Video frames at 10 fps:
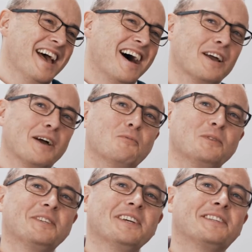I
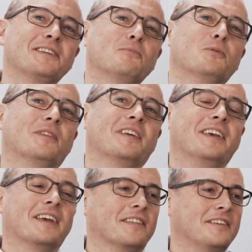wouldn't say it's any one
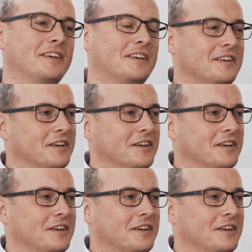thing. I think,